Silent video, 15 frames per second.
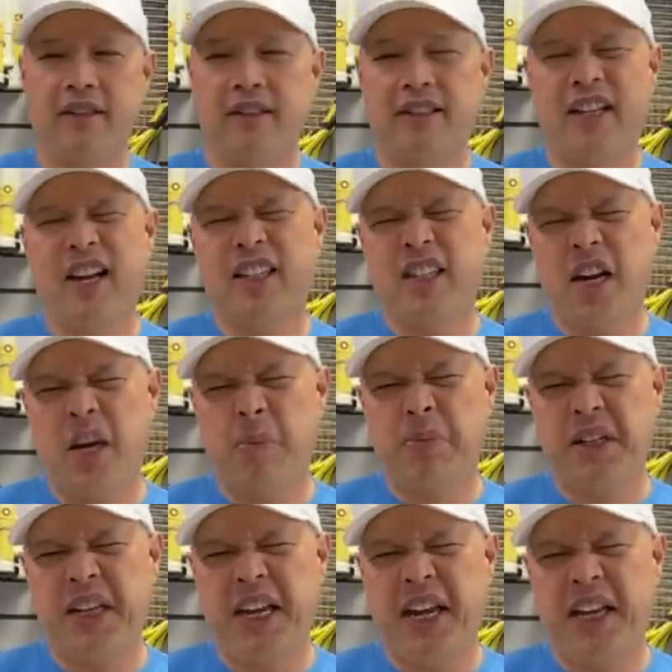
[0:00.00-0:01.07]
not
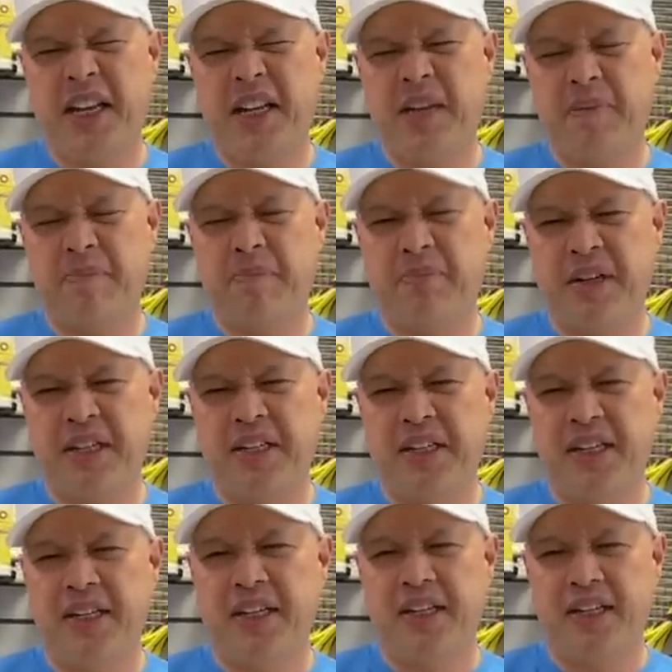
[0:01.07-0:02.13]
complicated, but
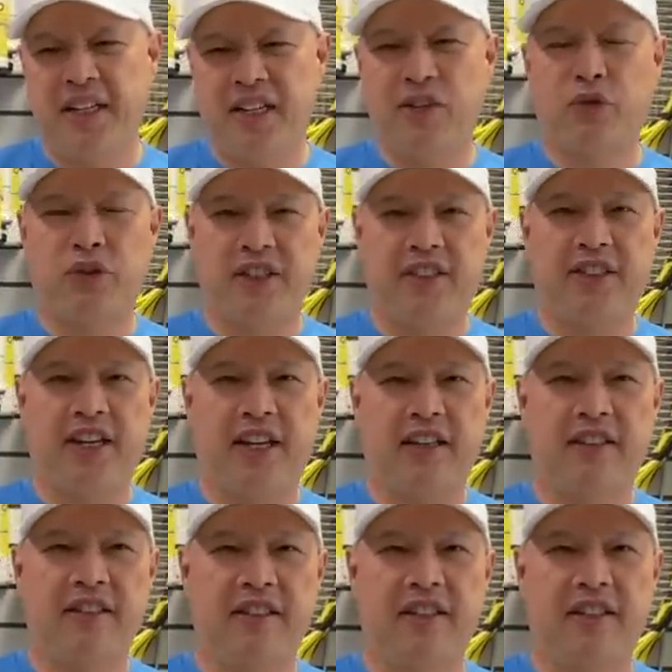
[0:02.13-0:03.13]
interesting.